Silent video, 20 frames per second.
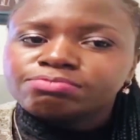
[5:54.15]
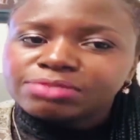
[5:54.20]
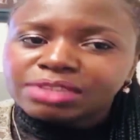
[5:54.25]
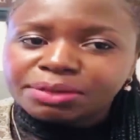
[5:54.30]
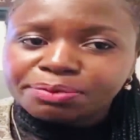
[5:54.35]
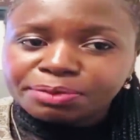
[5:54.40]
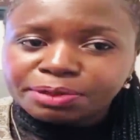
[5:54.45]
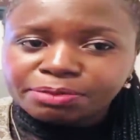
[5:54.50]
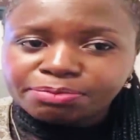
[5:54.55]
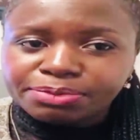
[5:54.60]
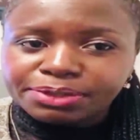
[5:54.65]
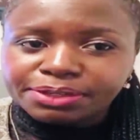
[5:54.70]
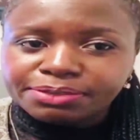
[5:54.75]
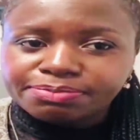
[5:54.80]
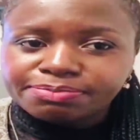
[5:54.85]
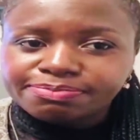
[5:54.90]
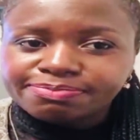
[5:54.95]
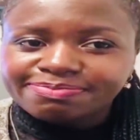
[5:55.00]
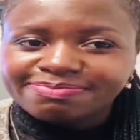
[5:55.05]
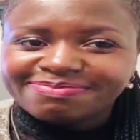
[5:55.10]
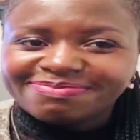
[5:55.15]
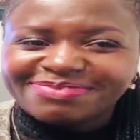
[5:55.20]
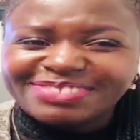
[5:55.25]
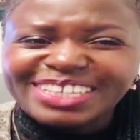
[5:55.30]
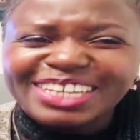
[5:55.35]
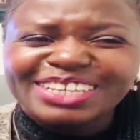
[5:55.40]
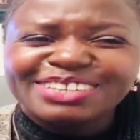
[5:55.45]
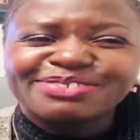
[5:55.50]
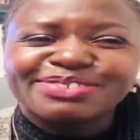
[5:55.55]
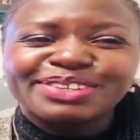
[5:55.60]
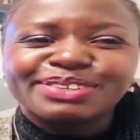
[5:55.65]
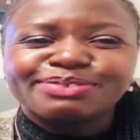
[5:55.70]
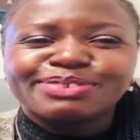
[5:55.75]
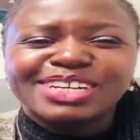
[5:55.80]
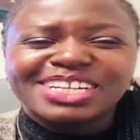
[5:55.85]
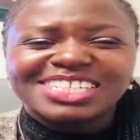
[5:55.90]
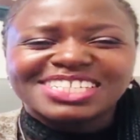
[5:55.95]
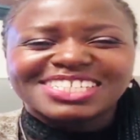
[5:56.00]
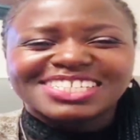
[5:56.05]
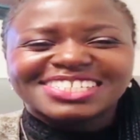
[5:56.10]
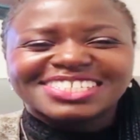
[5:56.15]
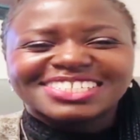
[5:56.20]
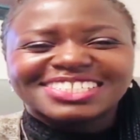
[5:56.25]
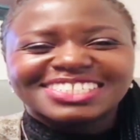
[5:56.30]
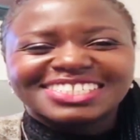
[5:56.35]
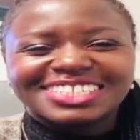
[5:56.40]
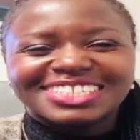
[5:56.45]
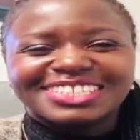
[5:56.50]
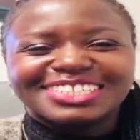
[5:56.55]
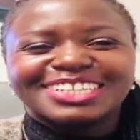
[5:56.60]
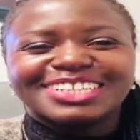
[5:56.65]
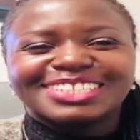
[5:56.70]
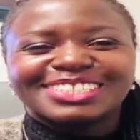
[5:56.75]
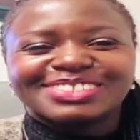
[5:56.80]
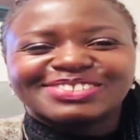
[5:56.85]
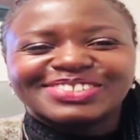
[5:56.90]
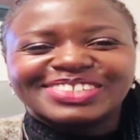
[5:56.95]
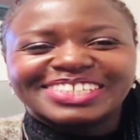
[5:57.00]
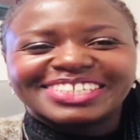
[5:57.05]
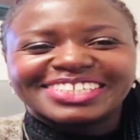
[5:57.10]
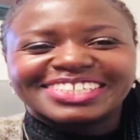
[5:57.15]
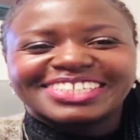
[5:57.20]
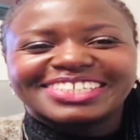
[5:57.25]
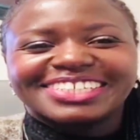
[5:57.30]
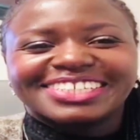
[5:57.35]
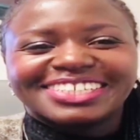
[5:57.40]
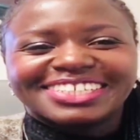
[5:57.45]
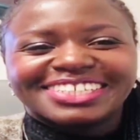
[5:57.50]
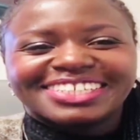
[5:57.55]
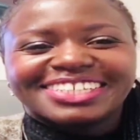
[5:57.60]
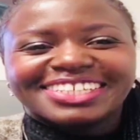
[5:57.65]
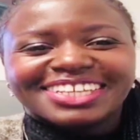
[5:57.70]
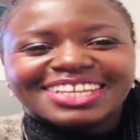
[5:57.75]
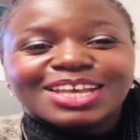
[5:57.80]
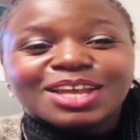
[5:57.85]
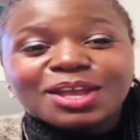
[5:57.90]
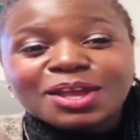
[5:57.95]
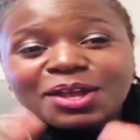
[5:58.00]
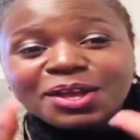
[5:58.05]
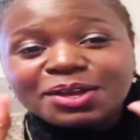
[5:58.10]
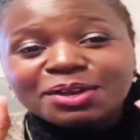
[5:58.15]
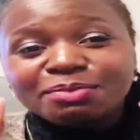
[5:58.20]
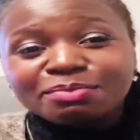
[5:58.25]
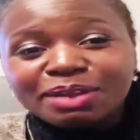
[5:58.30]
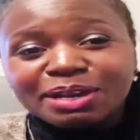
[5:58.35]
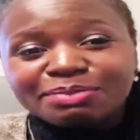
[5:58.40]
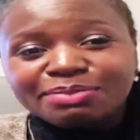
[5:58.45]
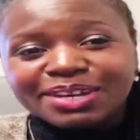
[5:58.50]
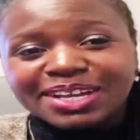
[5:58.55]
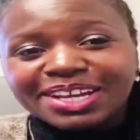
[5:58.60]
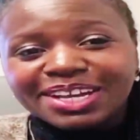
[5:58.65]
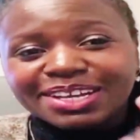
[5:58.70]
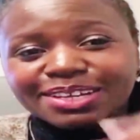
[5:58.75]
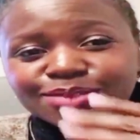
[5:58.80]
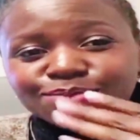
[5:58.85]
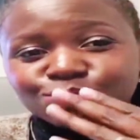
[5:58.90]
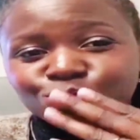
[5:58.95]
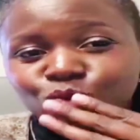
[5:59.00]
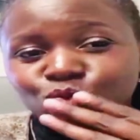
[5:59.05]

they will be. Thank you very much. See you next week. Bye-bye.